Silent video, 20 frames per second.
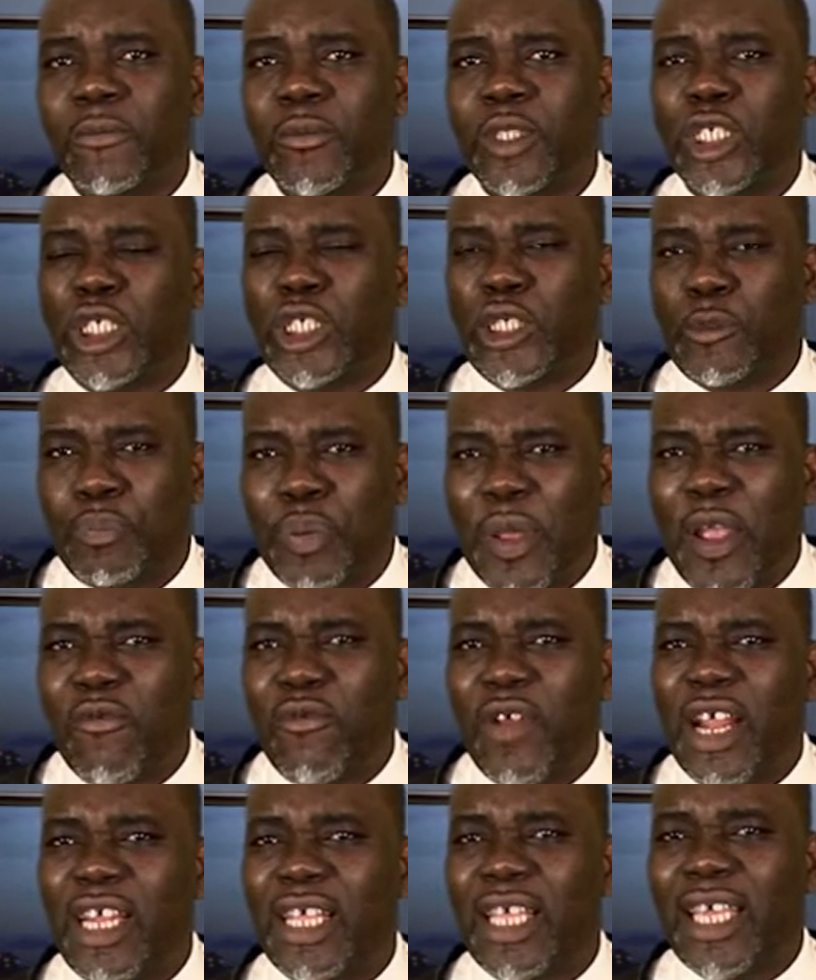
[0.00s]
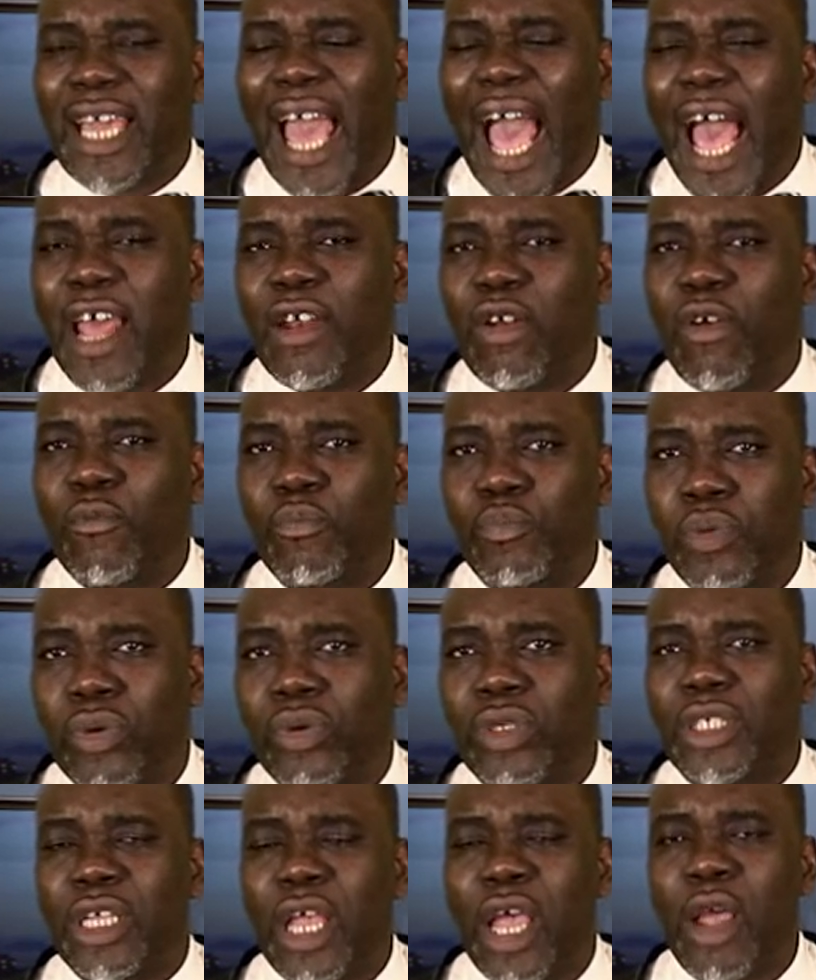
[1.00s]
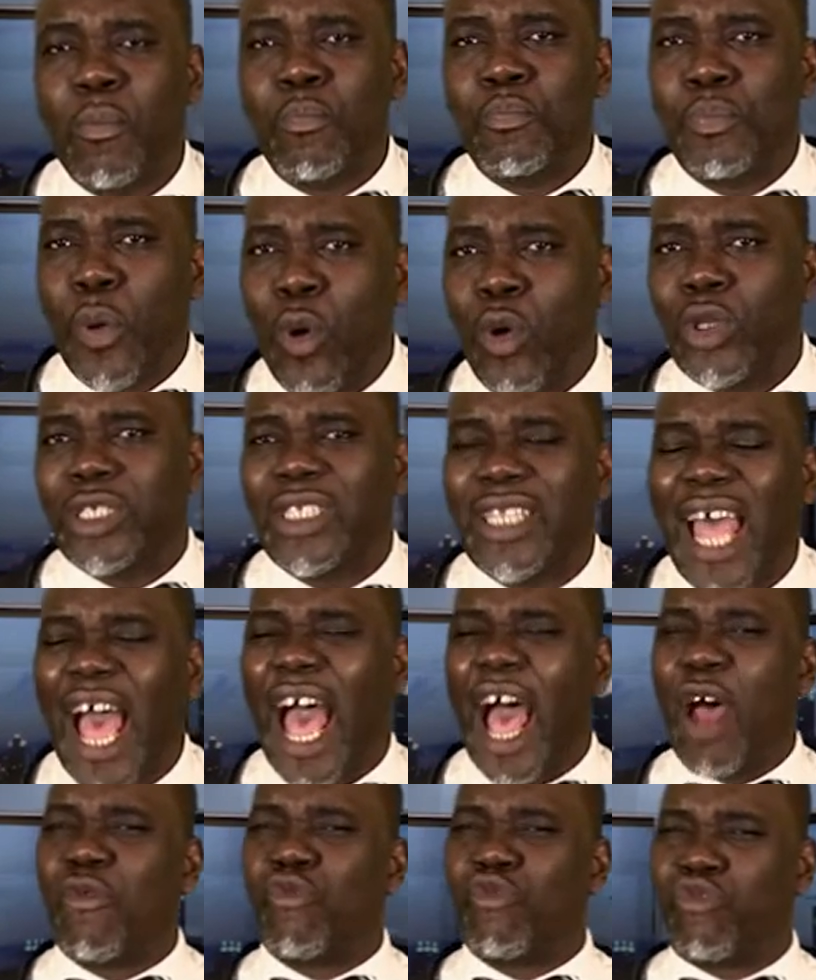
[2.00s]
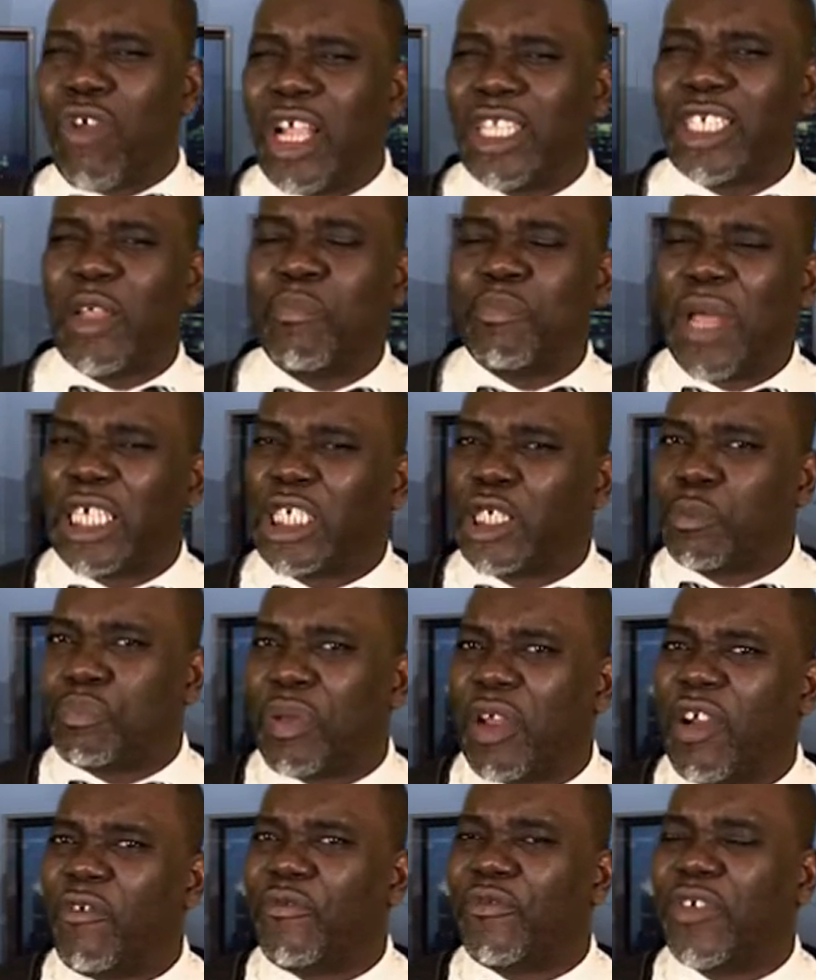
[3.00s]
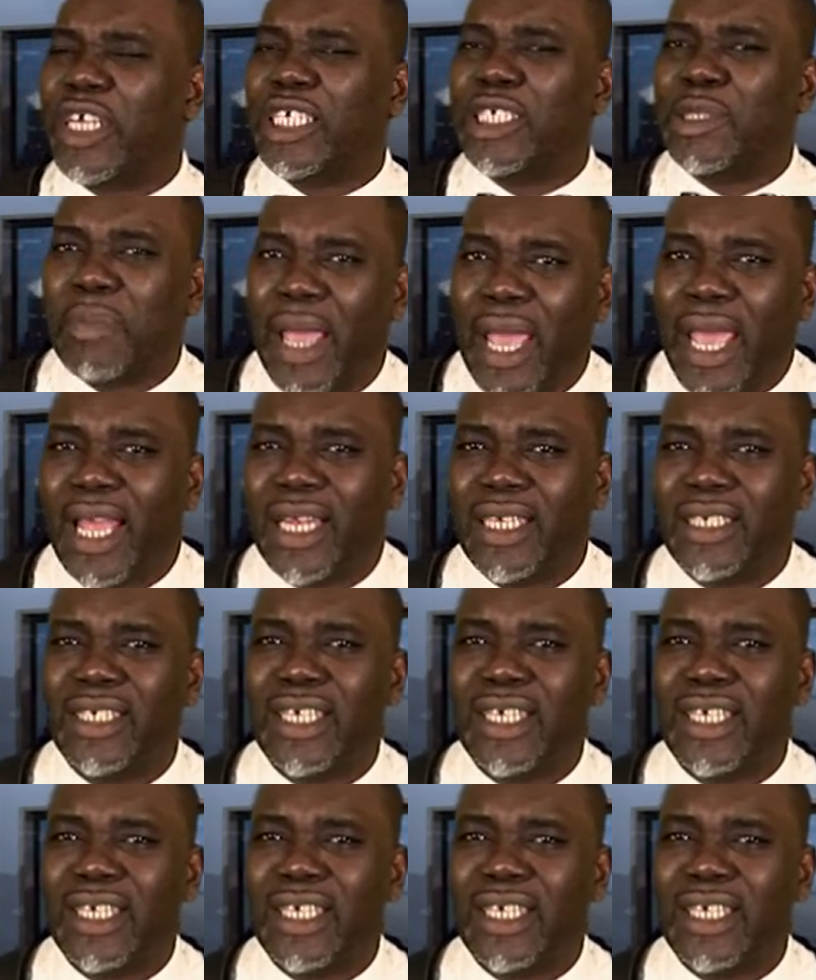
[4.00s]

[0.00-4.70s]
spirit kind of books books that are written by spirit filled men,